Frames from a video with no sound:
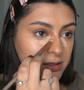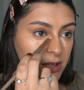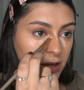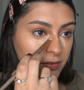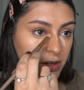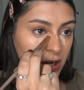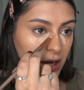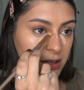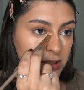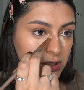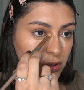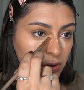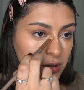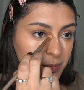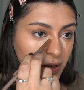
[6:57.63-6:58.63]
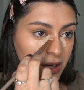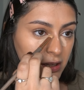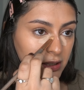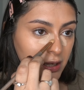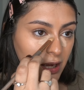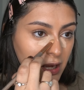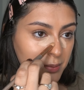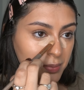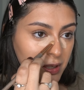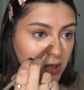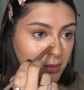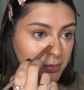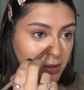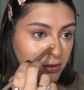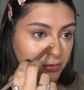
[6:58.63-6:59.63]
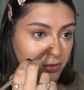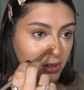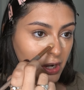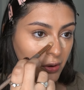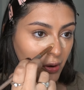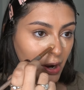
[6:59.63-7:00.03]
given I did go to bed at like 8 p.m. like a freaking